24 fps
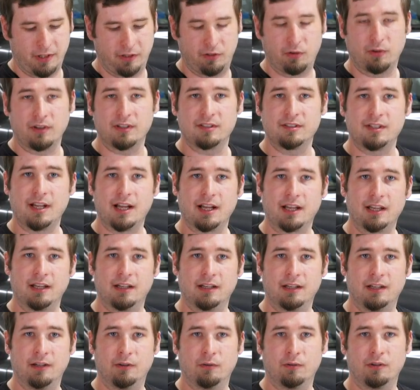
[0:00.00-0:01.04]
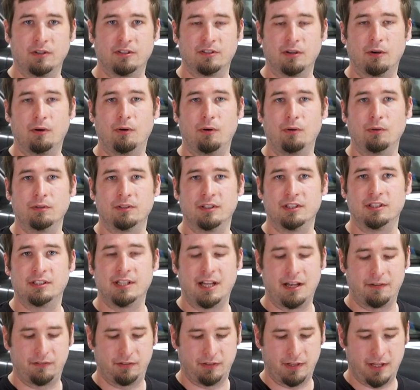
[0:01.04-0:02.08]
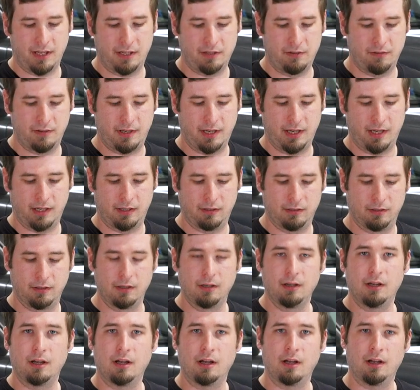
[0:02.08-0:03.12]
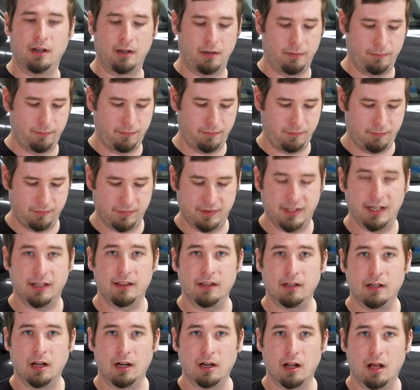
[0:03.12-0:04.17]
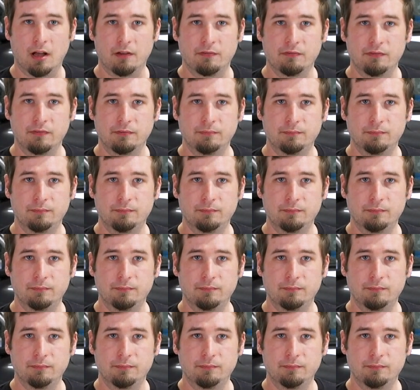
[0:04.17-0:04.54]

a torque socket in order to hold the shaft so that you can uh, take the nut off.